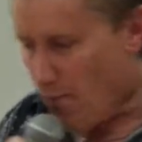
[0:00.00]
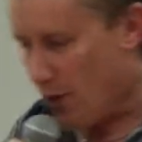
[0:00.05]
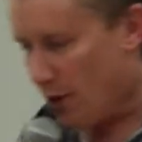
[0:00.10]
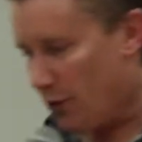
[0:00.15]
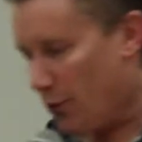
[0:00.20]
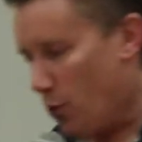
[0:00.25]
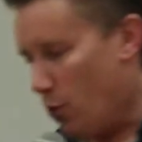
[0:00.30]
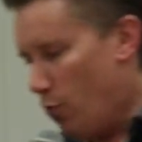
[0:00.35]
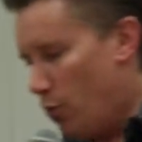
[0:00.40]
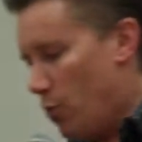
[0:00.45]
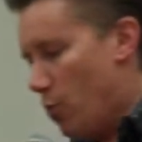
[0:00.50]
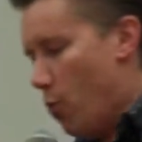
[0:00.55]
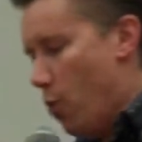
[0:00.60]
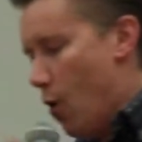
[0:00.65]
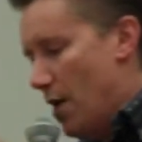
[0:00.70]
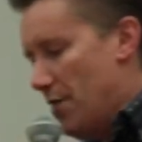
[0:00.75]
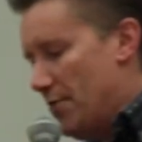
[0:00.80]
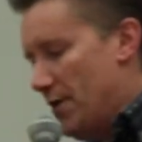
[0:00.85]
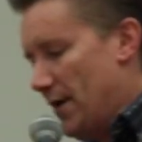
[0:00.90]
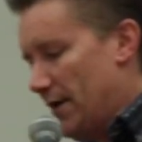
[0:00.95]
But the
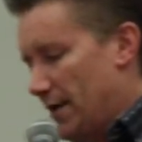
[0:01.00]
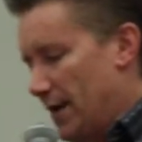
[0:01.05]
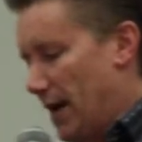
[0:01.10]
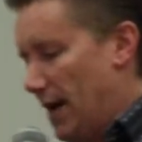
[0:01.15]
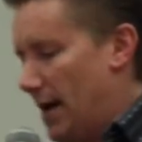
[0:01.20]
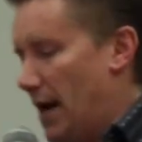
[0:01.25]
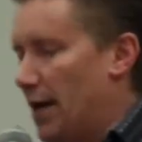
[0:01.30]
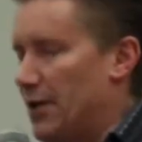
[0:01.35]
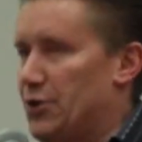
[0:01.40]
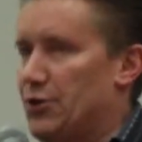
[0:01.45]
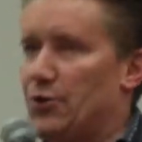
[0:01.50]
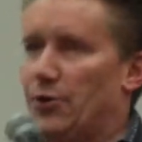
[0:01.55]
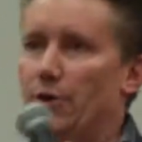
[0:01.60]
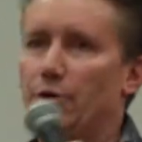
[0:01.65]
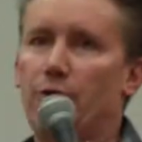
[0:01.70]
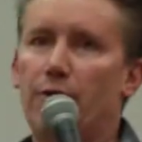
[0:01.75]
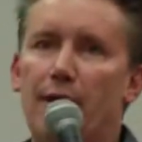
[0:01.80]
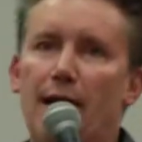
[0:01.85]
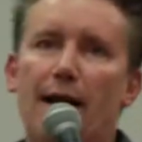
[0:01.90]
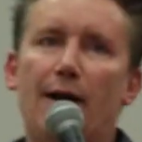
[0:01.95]
one thing that I
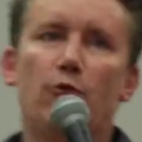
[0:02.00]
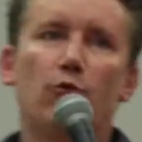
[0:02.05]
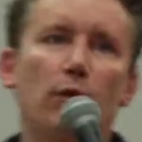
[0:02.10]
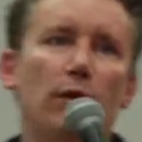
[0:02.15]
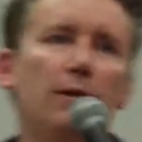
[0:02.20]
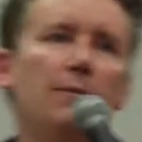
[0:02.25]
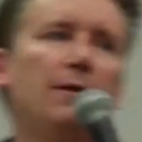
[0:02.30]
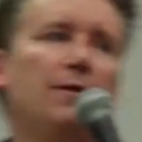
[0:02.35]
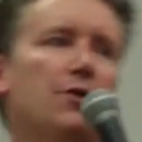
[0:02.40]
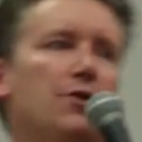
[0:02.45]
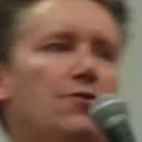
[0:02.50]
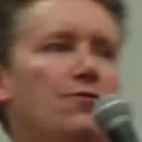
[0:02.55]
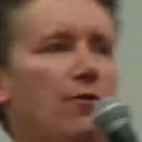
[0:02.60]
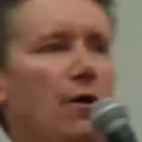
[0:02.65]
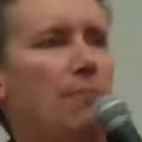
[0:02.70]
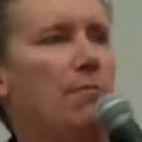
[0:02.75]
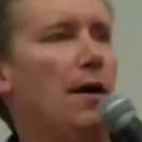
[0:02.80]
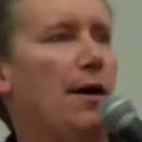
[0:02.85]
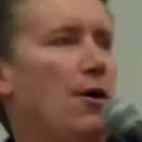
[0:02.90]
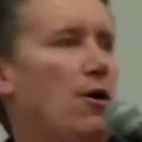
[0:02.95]
started, and I really mean this
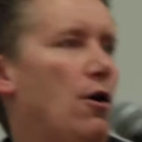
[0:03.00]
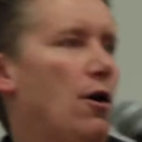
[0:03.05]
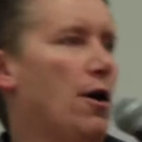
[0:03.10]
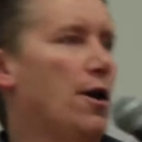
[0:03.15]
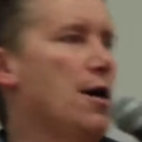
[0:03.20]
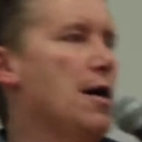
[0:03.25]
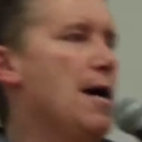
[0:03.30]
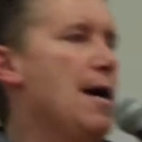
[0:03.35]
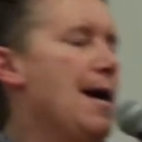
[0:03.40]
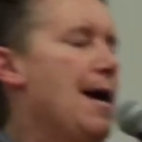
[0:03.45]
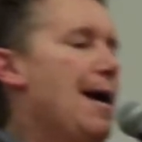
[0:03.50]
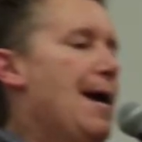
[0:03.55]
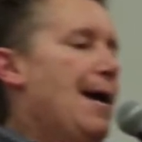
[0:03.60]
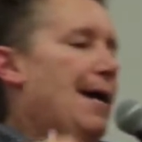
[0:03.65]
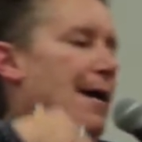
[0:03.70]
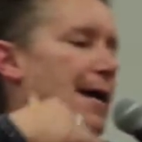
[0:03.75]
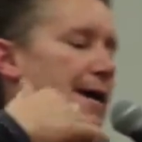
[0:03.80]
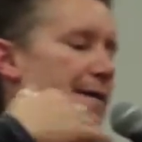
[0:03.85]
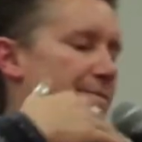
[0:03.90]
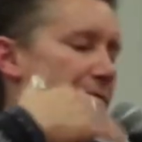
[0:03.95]
from my heart,
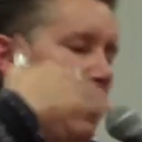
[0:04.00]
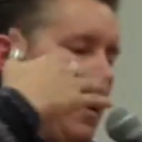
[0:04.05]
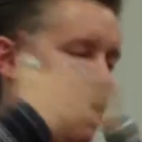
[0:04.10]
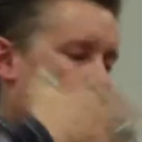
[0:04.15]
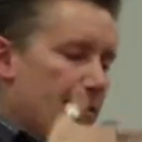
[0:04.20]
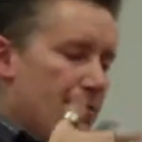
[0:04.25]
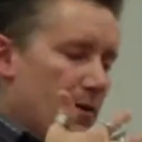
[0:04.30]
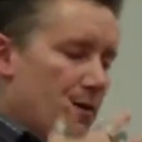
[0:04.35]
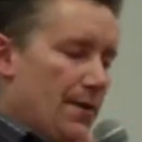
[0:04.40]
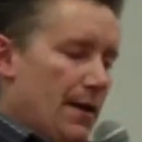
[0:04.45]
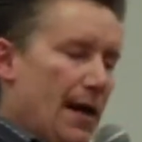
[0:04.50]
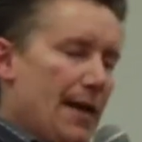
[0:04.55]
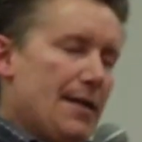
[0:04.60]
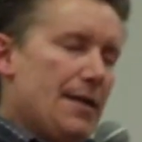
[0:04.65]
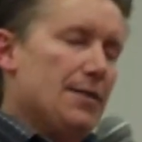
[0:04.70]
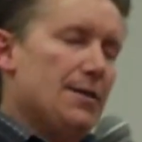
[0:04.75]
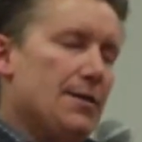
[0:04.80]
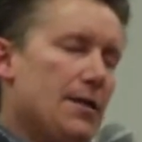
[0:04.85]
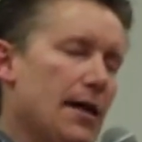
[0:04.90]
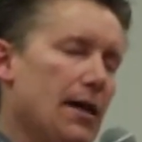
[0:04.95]
if anything that I
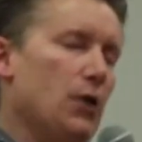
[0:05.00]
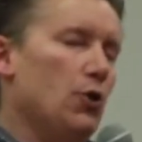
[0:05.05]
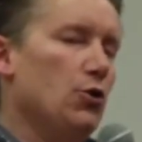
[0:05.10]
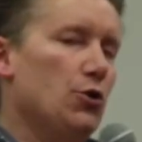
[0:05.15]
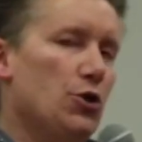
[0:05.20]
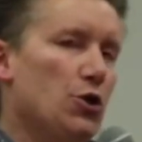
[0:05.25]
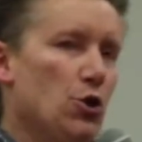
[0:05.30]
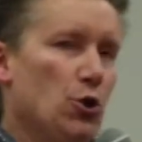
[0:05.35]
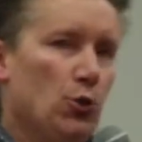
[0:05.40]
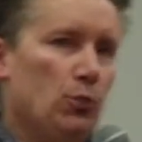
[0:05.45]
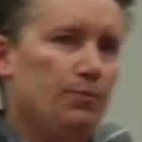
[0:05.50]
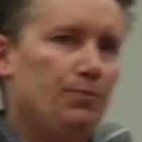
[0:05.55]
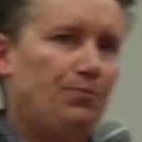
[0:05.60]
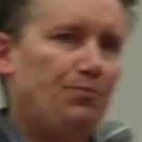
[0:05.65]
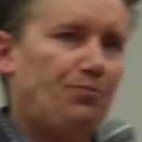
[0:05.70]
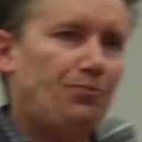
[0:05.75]
can tell you